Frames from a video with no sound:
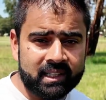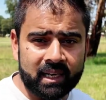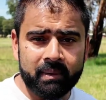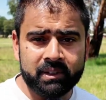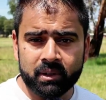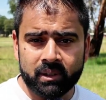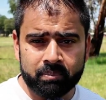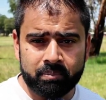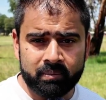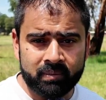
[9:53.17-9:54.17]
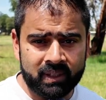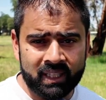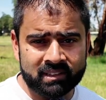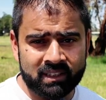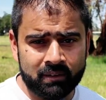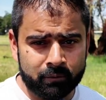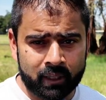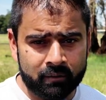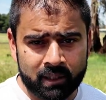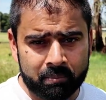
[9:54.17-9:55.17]
can damage your ESC
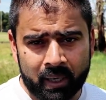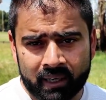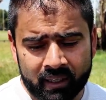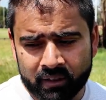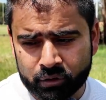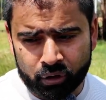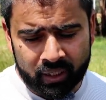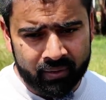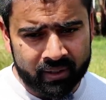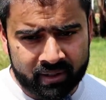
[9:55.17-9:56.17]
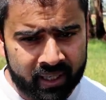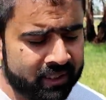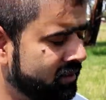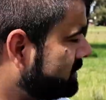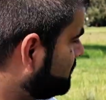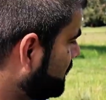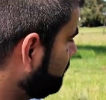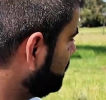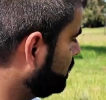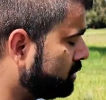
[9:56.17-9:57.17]
very, very badly. So never try this
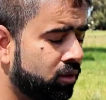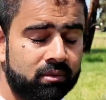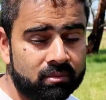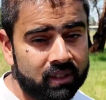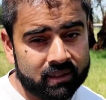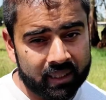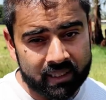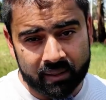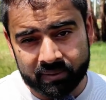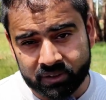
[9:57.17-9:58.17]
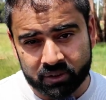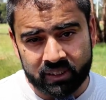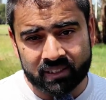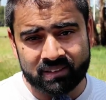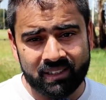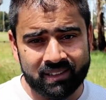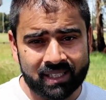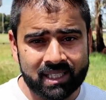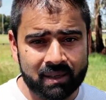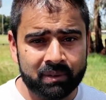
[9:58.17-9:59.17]
stuff with your drone. It can damage your ESC,
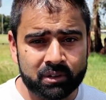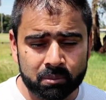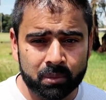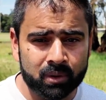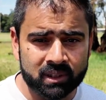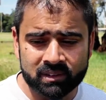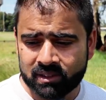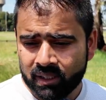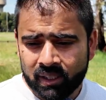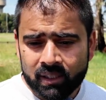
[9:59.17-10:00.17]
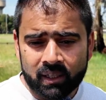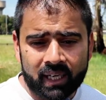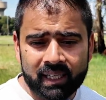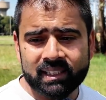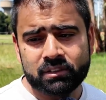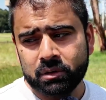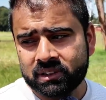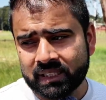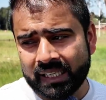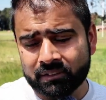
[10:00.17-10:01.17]
it can damage your motors. I just
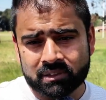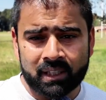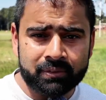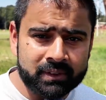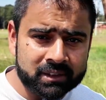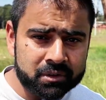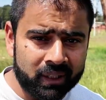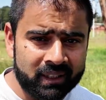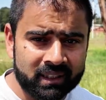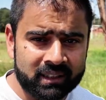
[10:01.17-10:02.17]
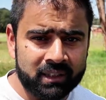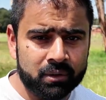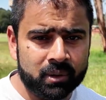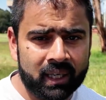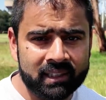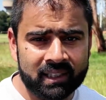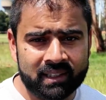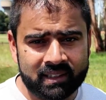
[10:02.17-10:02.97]
do this kind of stuff just to entertain you guys